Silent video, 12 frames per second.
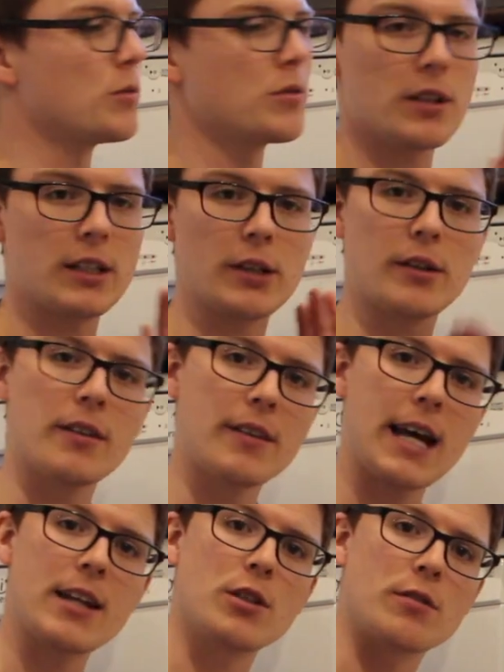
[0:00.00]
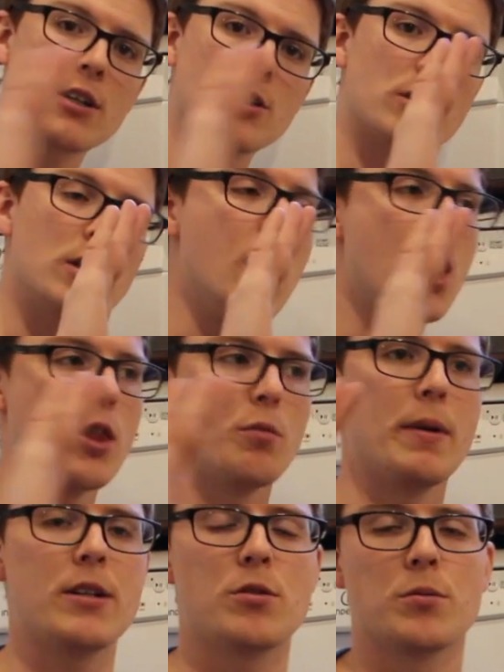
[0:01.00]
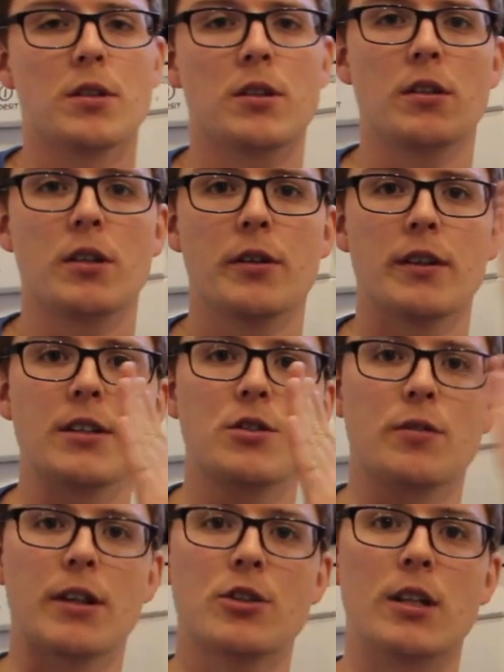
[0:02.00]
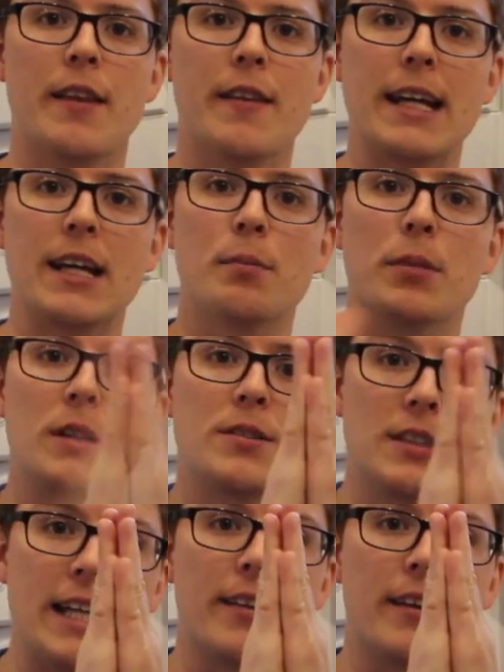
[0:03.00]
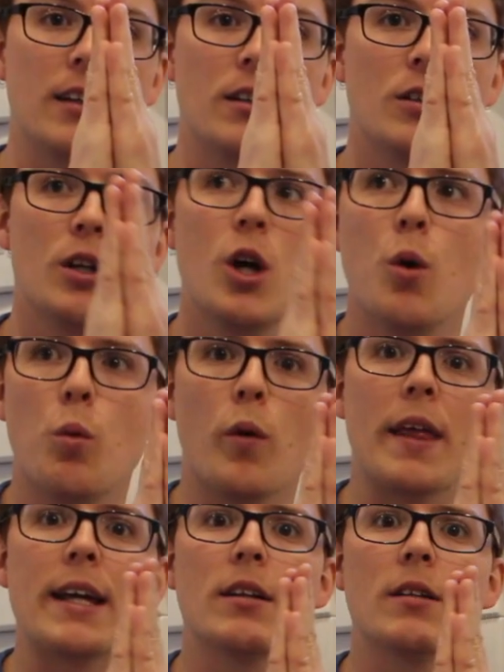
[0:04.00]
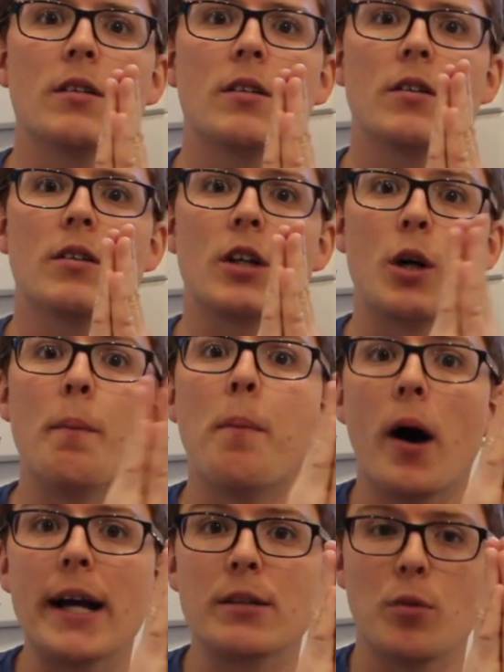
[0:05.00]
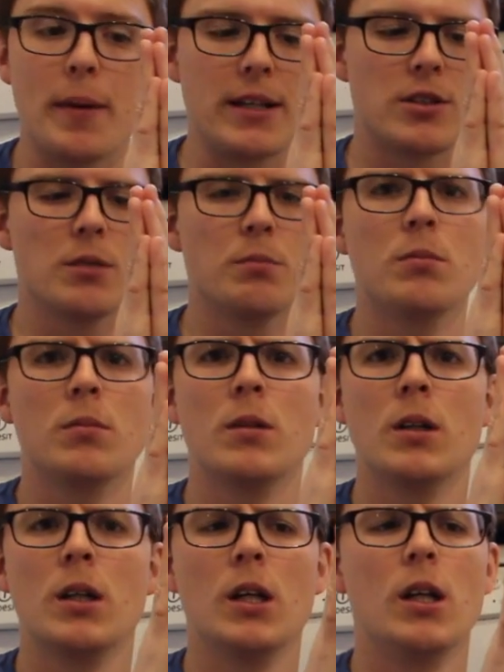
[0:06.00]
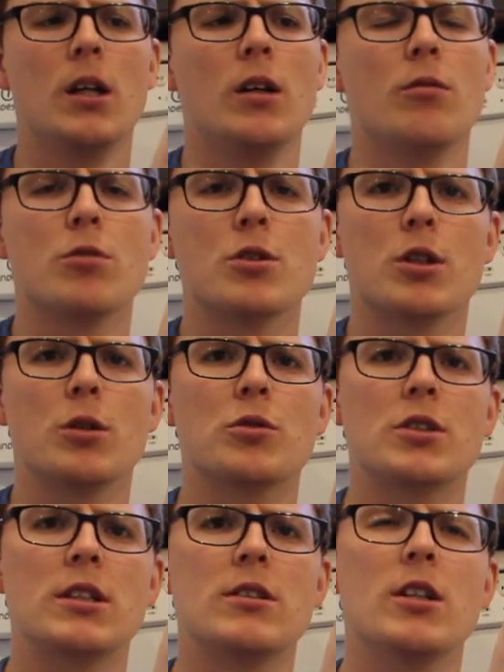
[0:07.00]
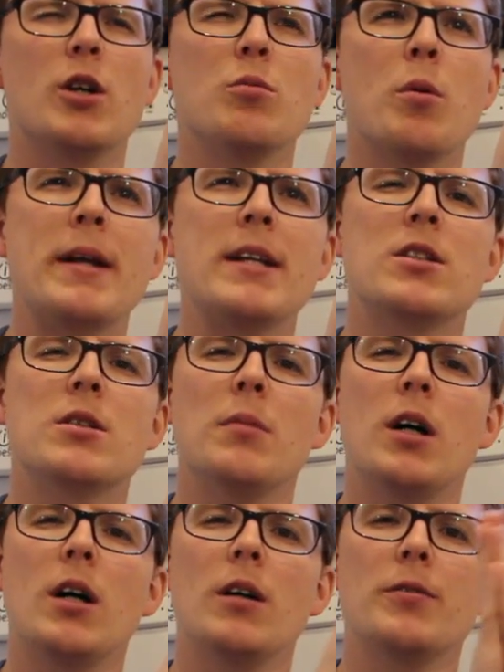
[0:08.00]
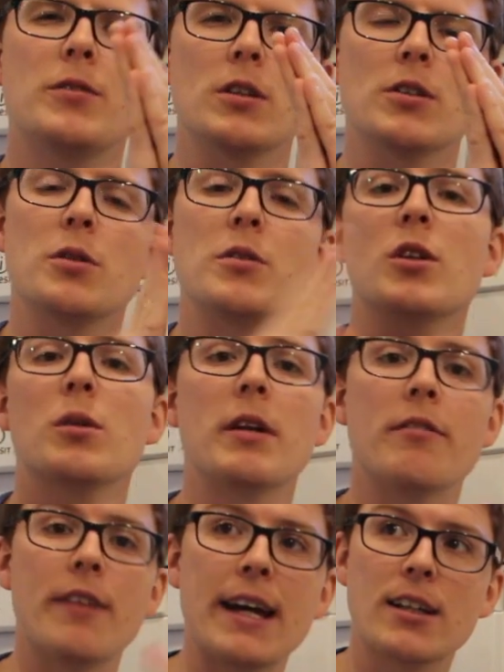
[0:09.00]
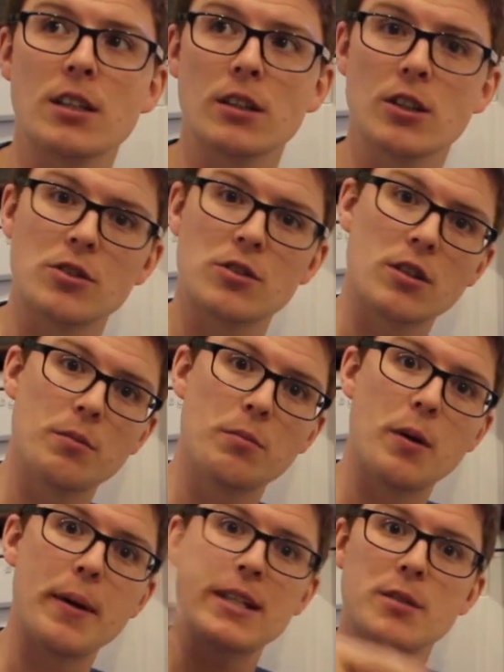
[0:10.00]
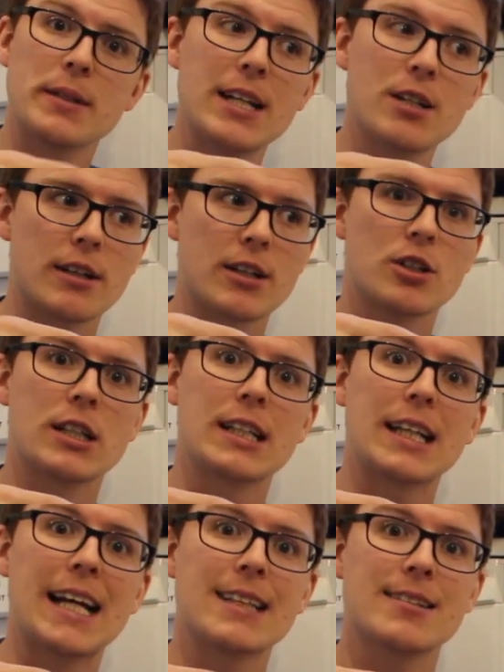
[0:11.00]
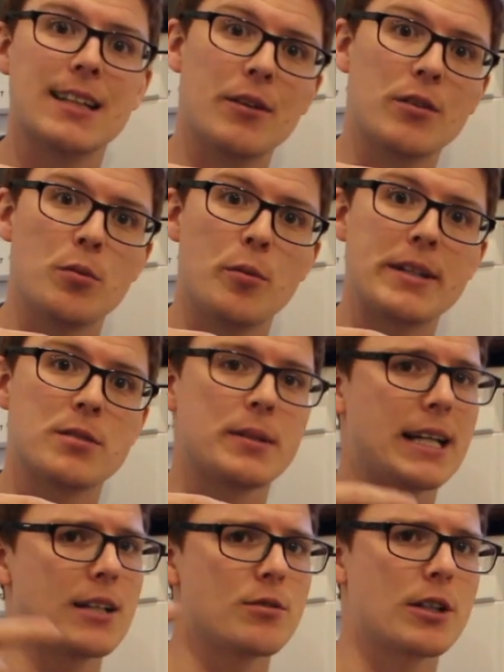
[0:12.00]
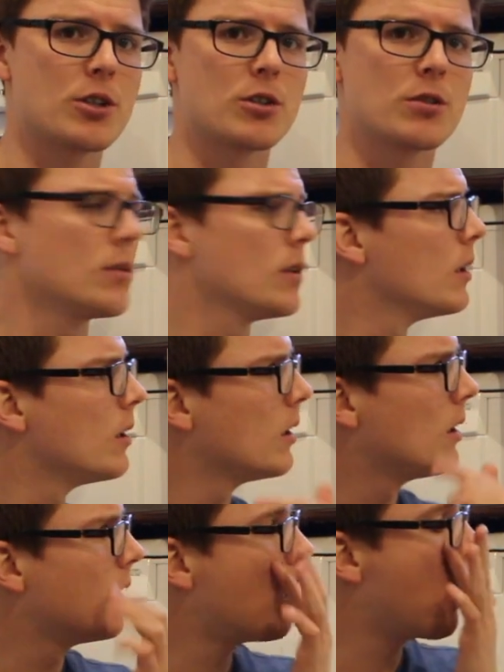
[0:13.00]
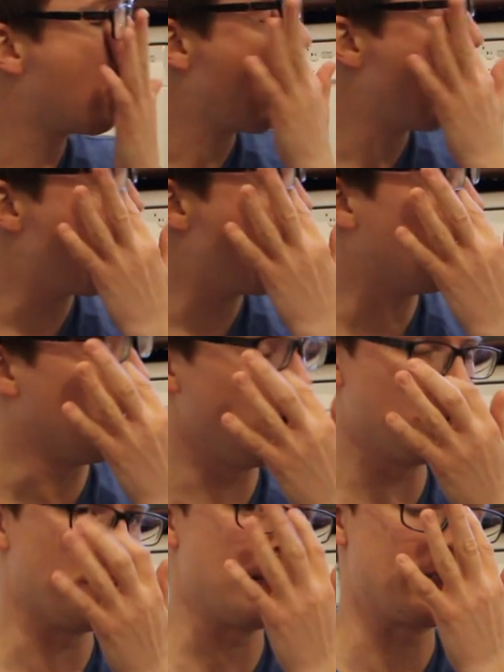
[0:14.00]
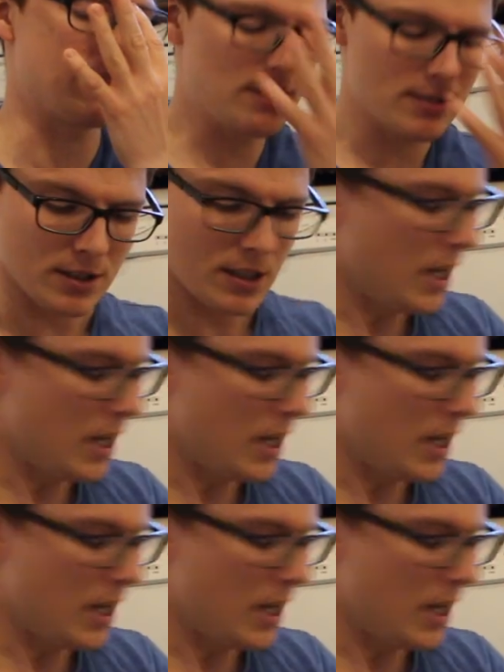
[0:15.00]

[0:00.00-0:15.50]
of something going in that direction, the momentum of something going in this direction, and they come together. Well, the combined momentum results in no momentum after. So it's got to be a vector, because the momentum in that direction can cancel out the momentum in that direction. I hope that made sense.